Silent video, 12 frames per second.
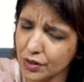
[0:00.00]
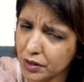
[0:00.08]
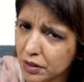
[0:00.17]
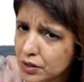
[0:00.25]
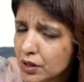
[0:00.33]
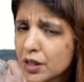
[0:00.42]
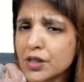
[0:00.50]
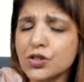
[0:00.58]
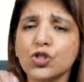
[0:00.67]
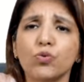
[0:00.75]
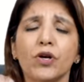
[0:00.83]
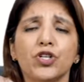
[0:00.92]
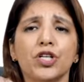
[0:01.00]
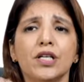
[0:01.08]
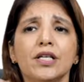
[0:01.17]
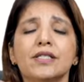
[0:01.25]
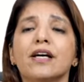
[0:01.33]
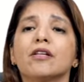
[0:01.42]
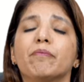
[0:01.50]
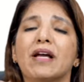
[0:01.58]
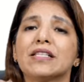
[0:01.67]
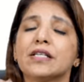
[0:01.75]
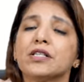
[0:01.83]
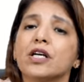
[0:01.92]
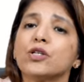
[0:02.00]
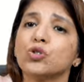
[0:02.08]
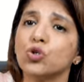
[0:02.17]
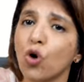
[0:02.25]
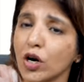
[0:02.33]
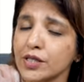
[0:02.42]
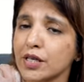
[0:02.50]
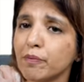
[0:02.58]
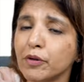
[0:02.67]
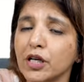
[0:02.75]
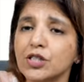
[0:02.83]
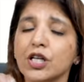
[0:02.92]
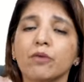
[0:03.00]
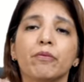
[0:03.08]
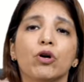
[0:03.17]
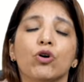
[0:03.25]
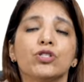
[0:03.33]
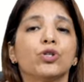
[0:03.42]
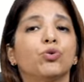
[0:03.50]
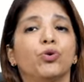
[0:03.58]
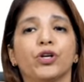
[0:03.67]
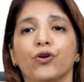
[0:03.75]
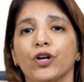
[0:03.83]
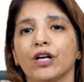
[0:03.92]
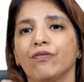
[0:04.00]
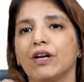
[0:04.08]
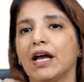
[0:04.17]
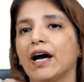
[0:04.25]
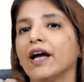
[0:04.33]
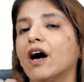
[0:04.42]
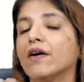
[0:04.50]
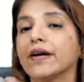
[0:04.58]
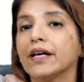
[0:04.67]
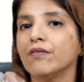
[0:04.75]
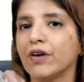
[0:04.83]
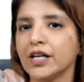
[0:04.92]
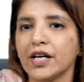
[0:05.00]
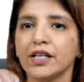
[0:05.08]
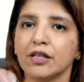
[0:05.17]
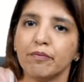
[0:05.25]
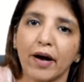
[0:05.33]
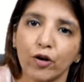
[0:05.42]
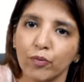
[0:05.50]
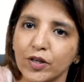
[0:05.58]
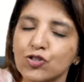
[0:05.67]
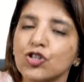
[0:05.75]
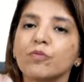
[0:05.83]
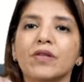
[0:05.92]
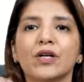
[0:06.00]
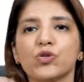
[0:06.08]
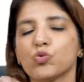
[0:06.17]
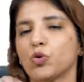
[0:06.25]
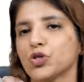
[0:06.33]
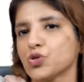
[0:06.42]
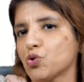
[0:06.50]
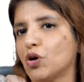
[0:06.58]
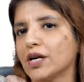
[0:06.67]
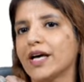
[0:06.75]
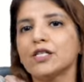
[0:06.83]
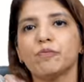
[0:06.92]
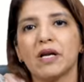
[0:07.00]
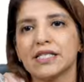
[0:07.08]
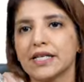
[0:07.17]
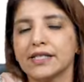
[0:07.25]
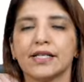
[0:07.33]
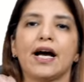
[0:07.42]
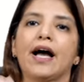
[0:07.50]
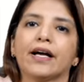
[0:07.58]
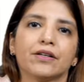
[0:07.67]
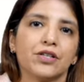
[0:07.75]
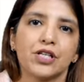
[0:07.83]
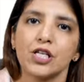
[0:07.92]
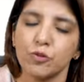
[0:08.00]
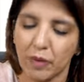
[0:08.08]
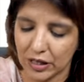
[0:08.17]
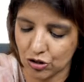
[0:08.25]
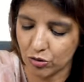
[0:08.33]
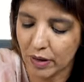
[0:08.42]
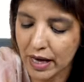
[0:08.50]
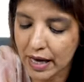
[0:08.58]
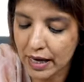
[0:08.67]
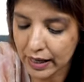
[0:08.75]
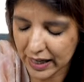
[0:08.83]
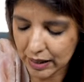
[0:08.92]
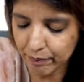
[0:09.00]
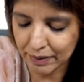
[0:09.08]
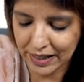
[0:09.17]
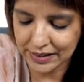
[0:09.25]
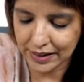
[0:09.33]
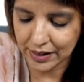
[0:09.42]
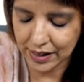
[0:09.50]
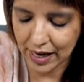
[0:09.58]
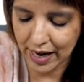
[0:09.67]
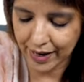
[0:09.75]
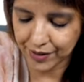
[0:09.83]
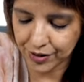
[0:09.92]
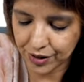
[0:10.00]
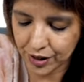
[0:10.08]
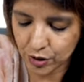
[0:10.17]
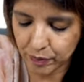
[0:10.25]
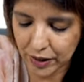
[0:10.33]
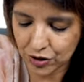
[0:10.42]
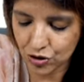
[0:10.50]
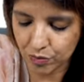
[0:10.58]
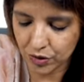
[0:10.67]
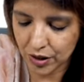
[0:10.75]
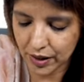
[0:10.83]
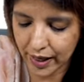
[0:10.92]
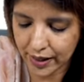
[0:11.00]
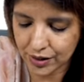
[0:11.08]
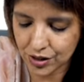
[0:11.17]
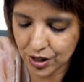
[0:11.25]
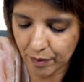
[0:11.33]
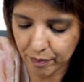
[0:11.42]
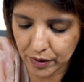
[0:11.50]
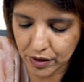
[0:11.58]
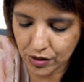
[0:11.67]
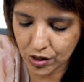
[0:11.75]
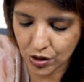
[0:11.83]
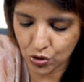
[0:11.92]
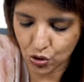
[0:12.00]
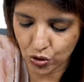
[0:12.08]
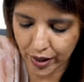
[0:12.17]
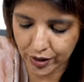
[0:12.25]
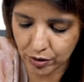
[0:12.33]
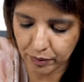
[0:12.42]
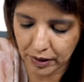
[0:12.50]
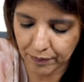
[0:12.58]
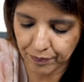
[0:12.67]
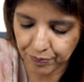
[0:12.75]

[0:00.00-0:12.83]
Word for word: A third situation is that the placenta is not separating because the chorionic villi are invading the myometrium. That is what is called as placenta accreta spectrum. In placenta accreta spectrum, the next step is hysterectomy.